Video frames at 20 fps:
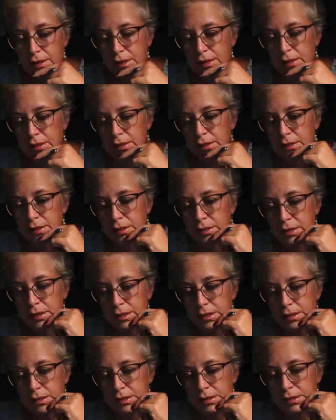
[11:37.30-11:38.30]

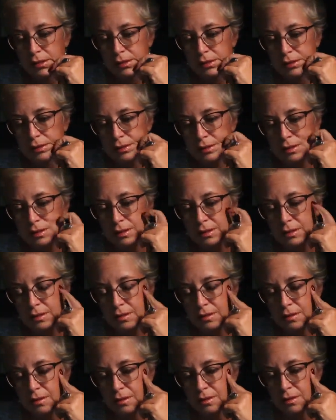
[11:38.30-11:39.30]

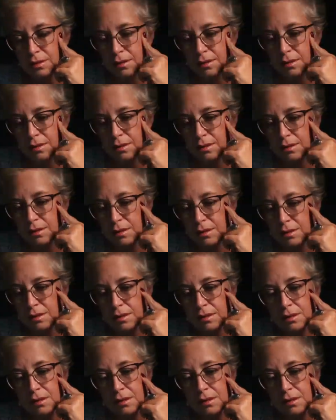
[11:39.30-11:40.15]
(silence)